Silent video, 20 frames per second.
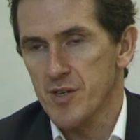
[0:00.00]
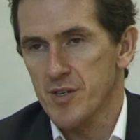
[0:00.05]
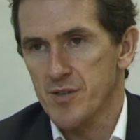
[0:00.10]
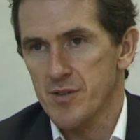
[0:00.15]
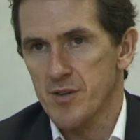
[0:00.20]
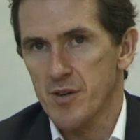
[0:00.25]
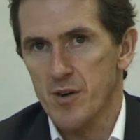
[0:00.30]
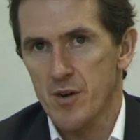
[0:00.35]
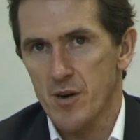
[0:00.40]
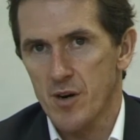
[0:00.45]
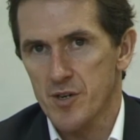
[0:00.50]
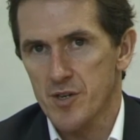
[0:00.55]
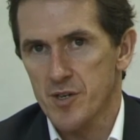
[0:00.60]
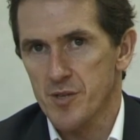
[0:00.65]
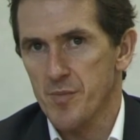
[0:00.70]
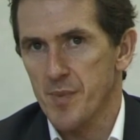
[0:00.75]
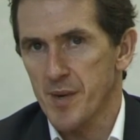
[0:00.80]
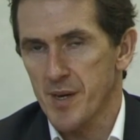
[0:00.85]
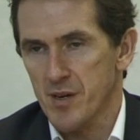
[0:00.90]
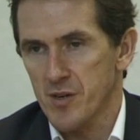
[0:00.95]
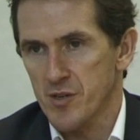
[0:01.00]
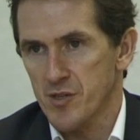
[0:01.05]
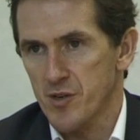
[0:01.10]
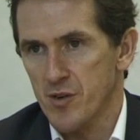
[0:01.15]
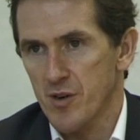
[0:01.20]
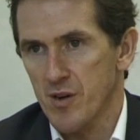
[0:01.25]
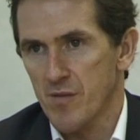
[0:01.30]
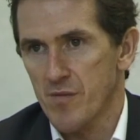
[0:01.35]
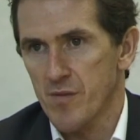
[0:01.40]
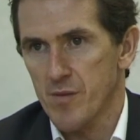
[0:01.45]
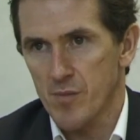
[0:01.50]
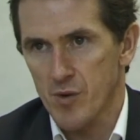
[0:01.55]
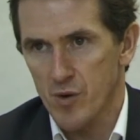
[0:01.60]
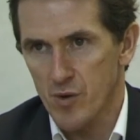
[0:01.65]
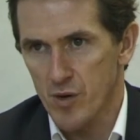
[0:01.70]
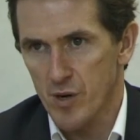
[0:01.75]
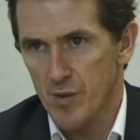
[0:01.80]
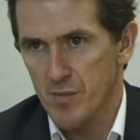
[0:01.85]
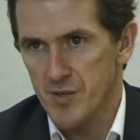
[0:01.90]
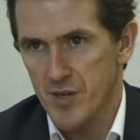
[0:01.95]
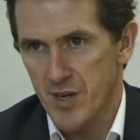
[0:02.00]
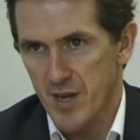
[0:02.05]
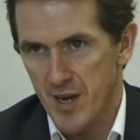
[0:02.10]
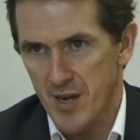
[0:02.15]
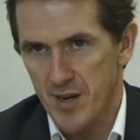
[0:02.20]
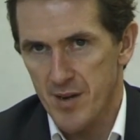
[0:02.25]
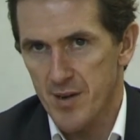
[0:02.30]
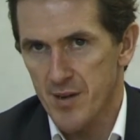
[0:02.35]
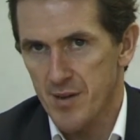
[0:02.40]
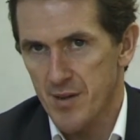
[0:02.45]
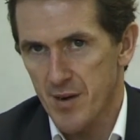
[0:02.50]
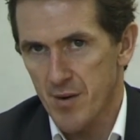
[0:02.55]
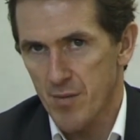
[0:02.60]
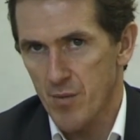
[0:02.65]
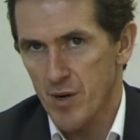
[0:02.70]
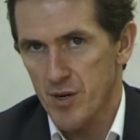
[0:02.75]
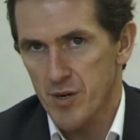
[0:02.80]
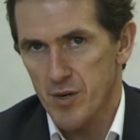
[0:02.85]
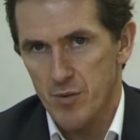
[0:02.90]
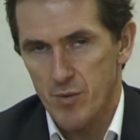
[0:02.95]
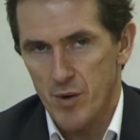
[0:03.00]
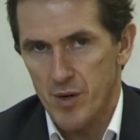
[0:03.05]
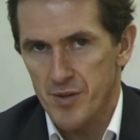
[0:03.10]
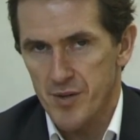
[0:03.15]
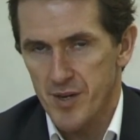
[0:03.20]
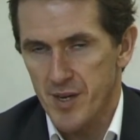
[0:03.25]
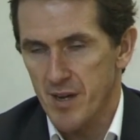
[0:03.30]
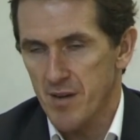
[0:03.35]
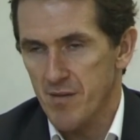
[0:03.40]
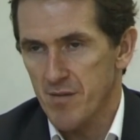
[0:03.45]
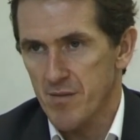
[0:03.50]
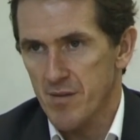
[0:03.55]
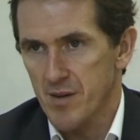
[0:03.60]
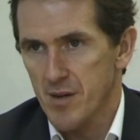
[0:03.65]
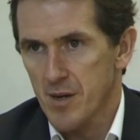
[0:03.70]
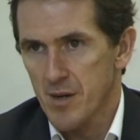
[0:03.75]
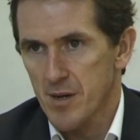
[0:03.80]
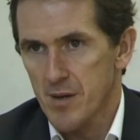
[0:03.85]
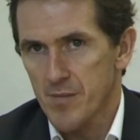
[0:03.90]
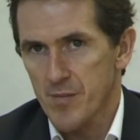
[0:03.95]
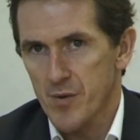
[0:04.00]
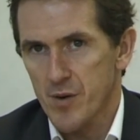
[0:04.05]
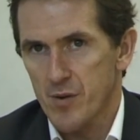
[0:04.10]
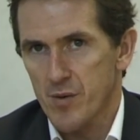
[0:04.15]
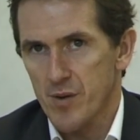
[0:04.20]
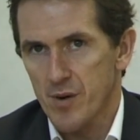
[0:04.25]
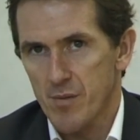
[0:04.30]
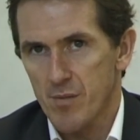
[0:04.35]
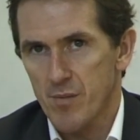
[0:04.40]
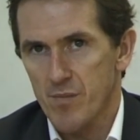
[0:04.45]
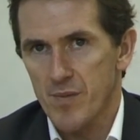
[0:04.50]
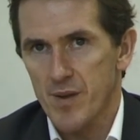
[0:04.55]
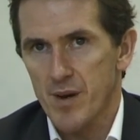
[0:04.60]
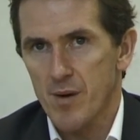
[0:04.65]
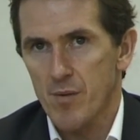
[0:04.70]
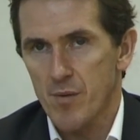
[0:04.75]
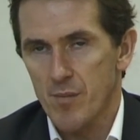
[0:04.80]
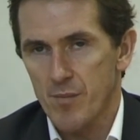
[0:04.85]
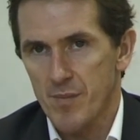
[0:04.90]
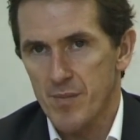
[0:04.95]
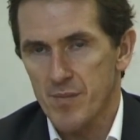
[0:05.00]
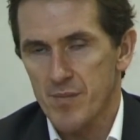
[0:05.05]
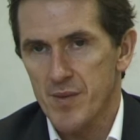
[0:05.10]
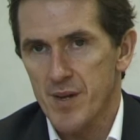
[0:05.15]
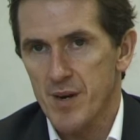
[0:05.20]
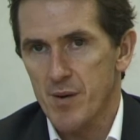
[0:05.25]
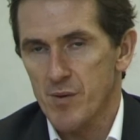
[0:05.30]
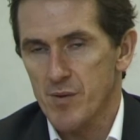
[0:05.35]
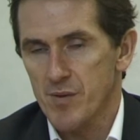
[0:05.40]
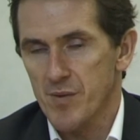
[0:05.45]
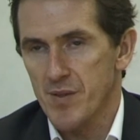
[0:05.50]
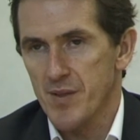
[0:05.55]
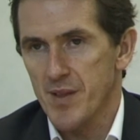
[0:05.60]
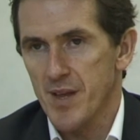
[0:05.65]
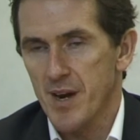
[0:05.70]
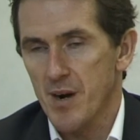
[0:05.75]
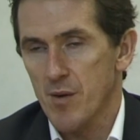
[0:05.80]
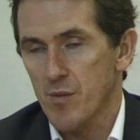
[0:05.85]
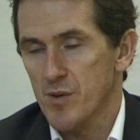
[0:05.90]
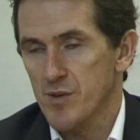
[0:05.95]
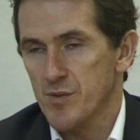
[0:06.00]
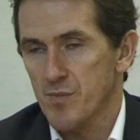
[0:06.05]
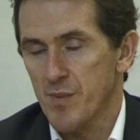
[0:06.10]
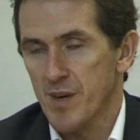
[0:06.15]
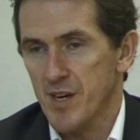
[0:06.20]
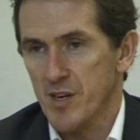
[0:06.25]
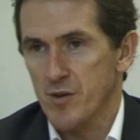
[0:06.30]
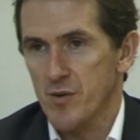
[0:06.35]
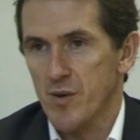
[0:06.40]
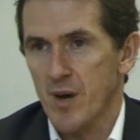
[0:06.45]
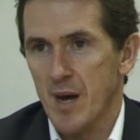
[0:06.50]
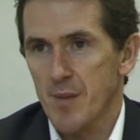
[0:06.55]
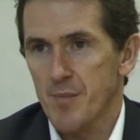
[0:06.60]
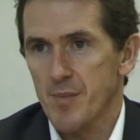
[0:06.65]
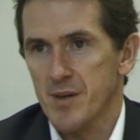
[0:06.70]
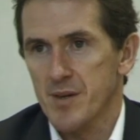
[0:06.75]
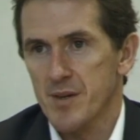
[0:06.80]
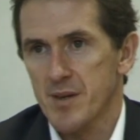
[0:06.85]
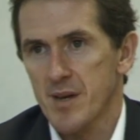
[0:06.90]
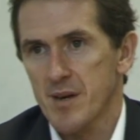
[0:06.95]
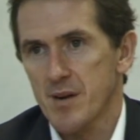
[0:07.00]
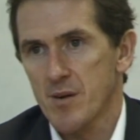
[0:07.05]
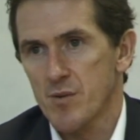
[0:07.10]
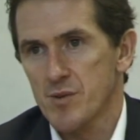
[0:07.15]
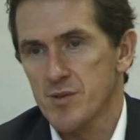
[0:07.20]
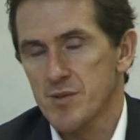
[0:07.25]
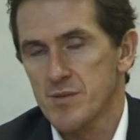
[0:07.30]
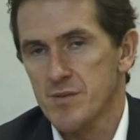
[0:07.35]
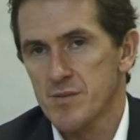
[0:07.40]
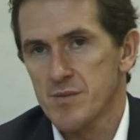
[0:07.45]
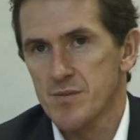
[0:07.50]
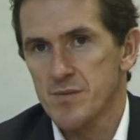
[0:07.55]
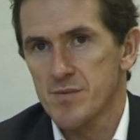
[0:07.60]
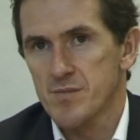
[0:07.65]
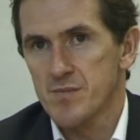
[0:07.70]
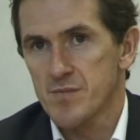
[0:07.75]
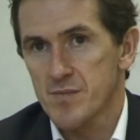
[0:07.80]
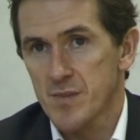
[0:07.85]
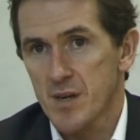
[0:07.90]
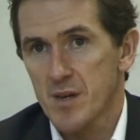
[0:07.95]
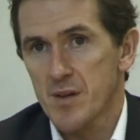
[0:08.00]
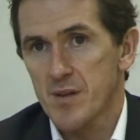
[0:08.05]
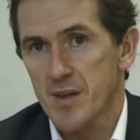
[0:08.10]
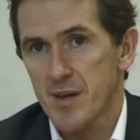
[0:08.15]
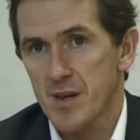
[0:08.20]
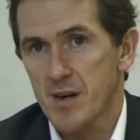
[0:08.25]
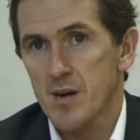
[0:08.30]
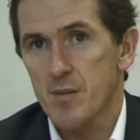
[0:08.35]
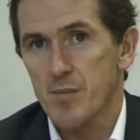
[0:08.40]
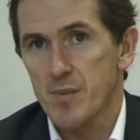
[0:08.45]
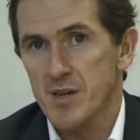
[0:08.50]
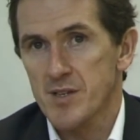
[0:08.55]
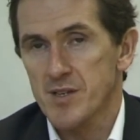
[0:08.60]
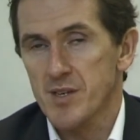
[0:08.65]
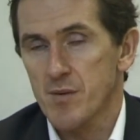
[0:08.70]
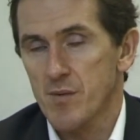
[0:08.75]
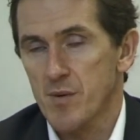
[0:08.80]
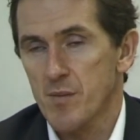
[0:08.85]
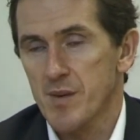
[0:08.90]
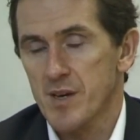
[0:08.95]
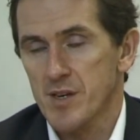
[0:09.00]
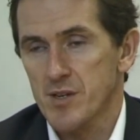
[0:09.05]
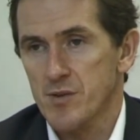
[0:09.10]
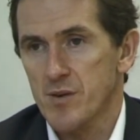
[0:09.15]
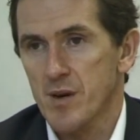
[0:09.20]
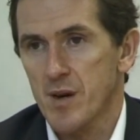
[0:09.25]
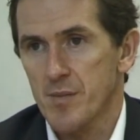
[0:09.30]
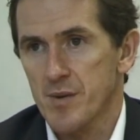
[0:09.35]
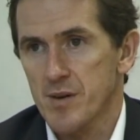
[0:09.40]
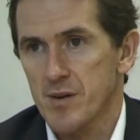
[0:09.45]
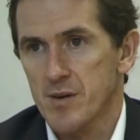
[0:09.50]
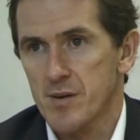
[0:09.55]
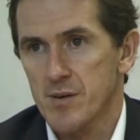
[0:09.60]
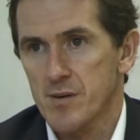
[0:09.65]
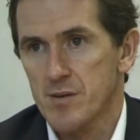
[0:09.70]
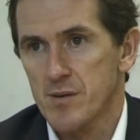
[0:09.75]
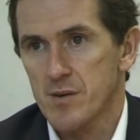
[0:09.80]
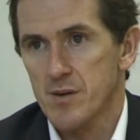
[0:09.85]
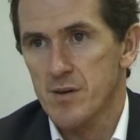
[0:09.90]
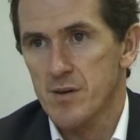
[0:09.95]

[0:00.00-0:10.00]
racing and horses because you love them growing up as a kid, and they're what you want to get in, you know, they're what make you happy. They are basically what makes you happy, you know.